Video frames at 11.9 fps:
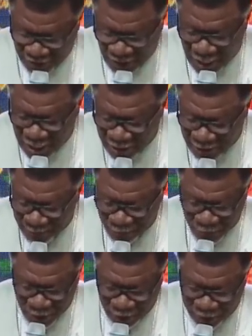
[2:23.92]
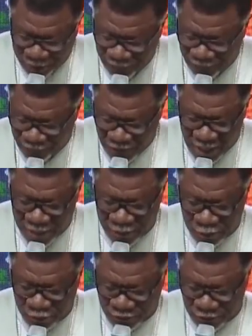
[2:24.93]
the son of
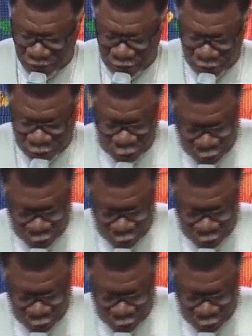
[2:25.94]
Pharaoh's